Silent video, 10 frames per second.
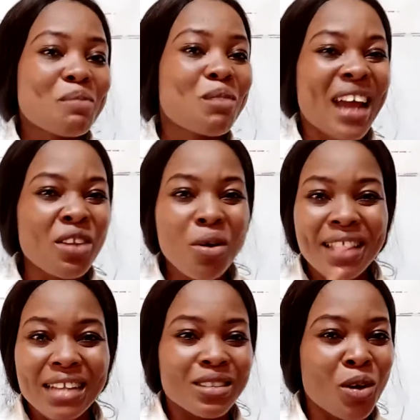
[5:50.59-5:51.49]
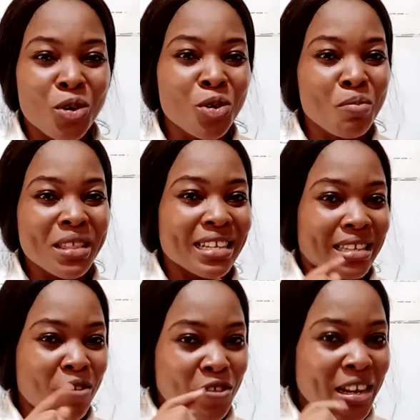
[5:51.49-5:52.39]
But I know that's not going to be the
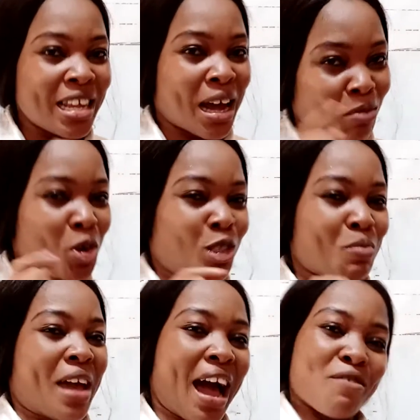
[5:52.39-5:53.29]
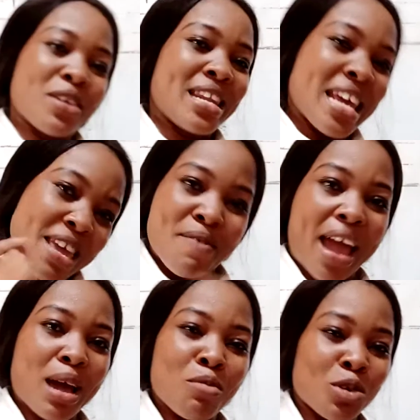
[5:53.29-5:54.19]
same feeling I'm going to be having if I
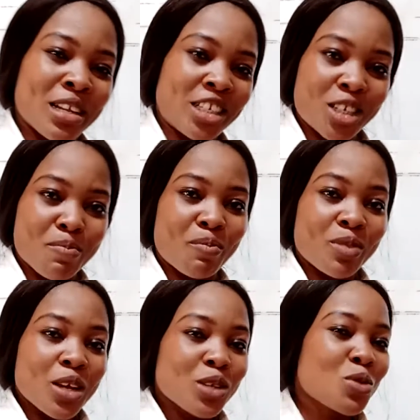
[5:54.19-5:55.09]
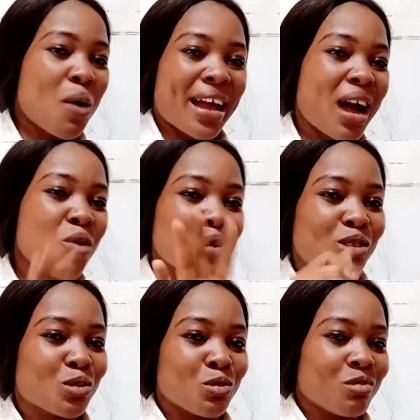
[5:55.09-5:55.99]
am on a ship. So I can't wait
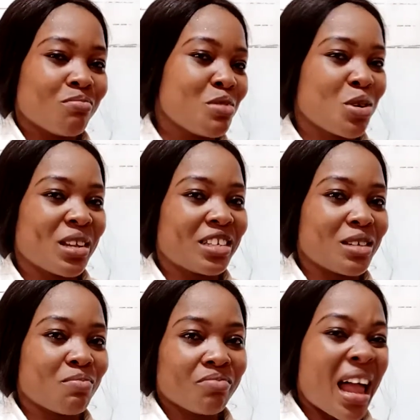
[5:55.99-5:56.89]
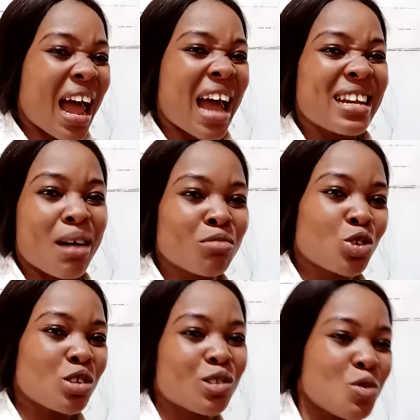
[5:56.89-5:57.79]
to be on a ship. And I'm
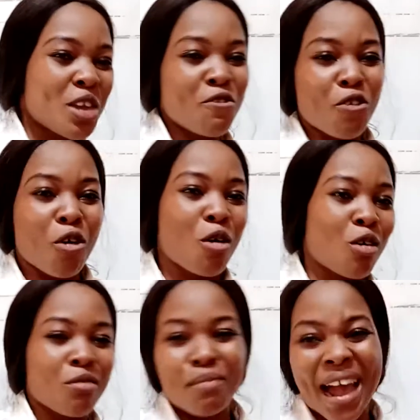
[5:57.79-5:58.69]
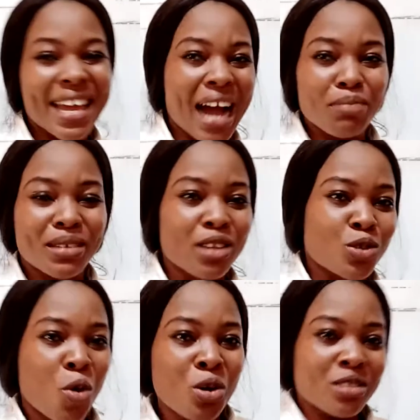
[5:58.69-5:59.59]
just looking for my captain.
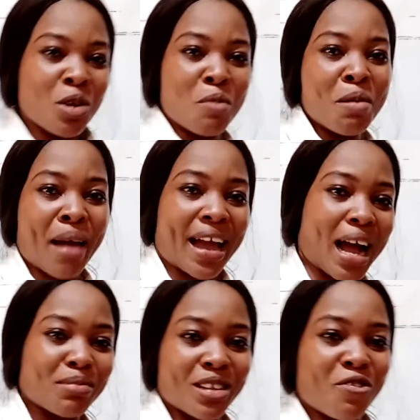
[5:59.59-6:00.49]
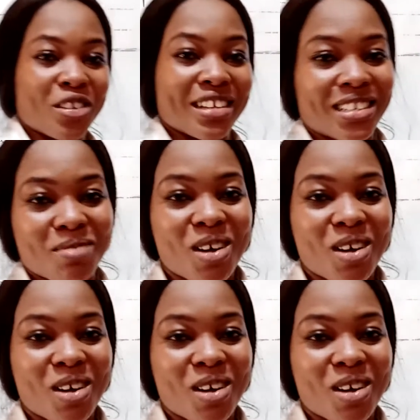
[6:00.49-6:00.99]
So who's going to be my captain for the ship?